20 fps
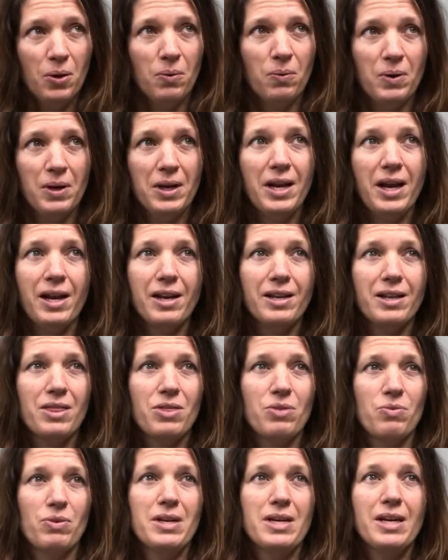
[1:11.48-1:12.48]

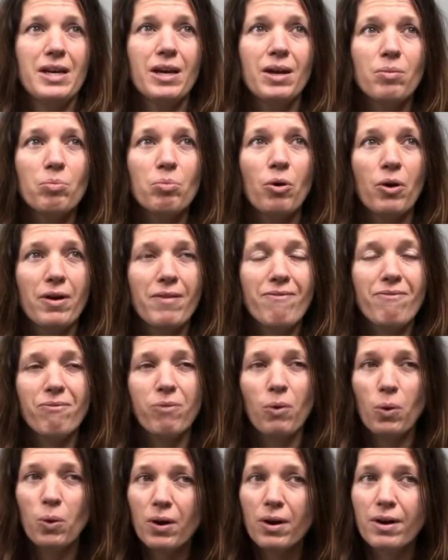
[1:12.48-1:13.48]

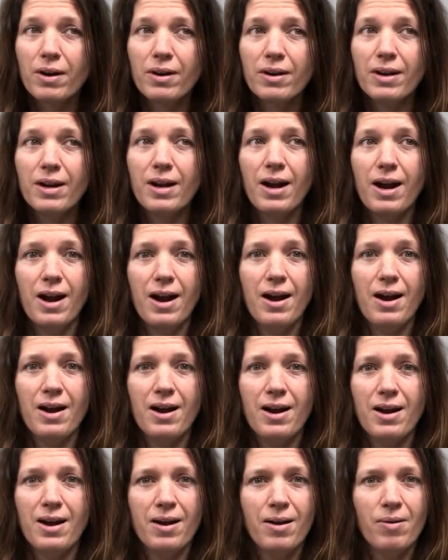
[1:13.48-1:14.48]

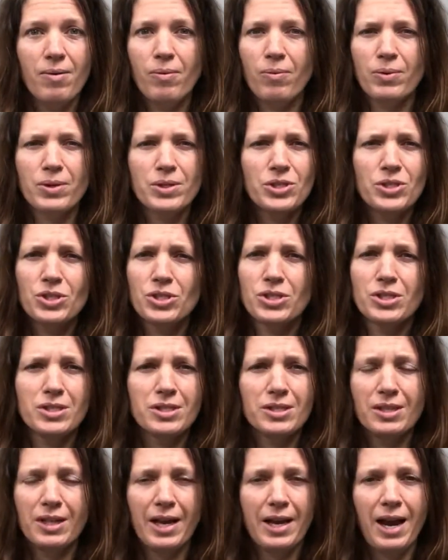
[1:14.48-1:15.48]
183.4,
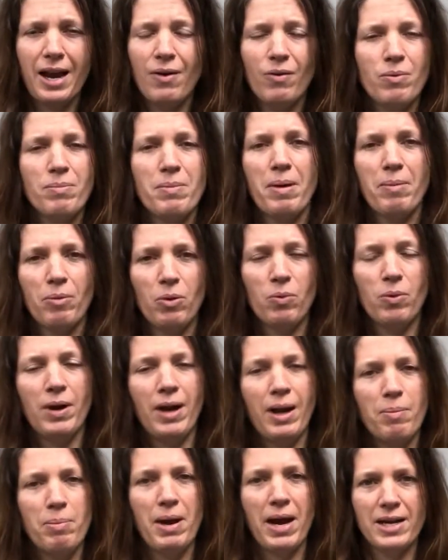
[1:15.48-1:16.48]
which like I remember when
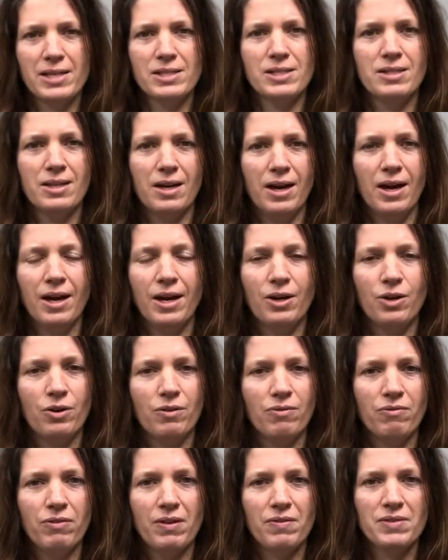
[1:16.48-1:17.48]
I passed
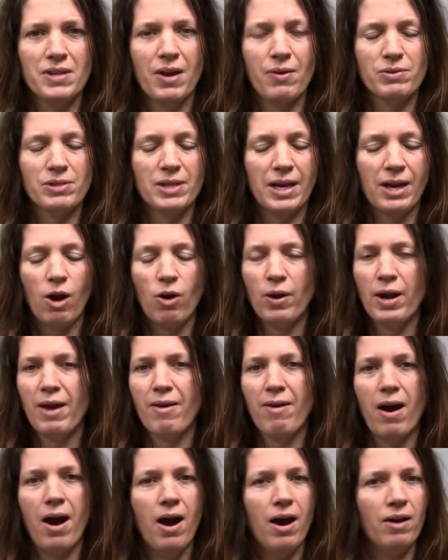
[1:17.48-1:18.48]
150, I was like,
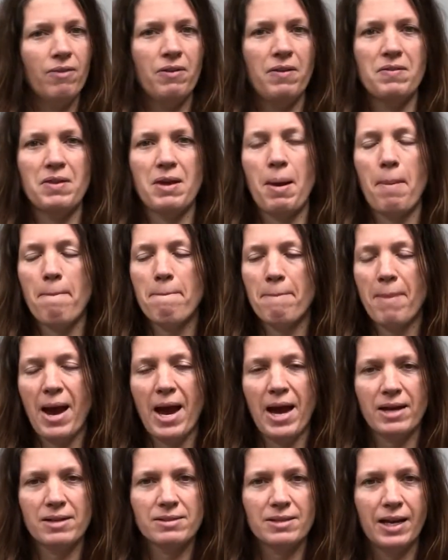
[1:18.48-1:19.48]
okay, 150
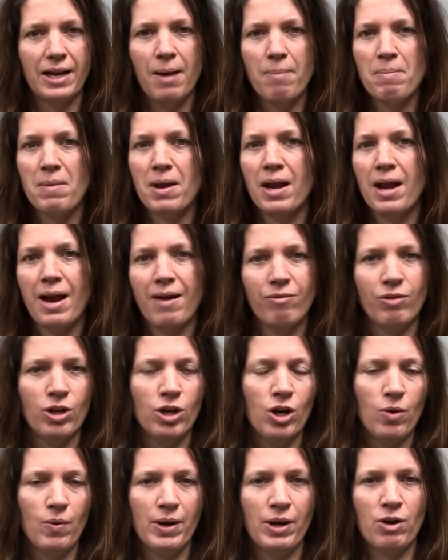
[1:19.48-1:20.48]
max. Like I'm never
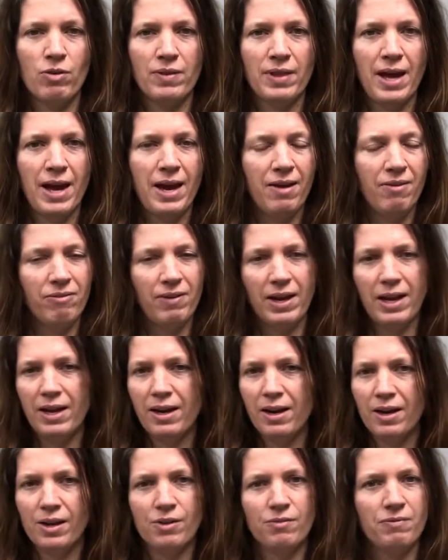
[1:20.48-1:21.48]
going over that. If I hit
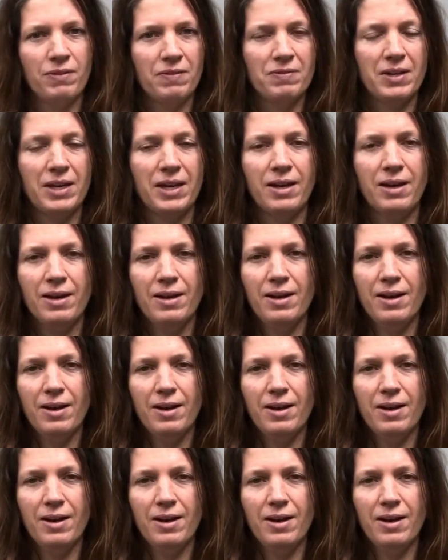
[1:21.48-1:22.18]
150,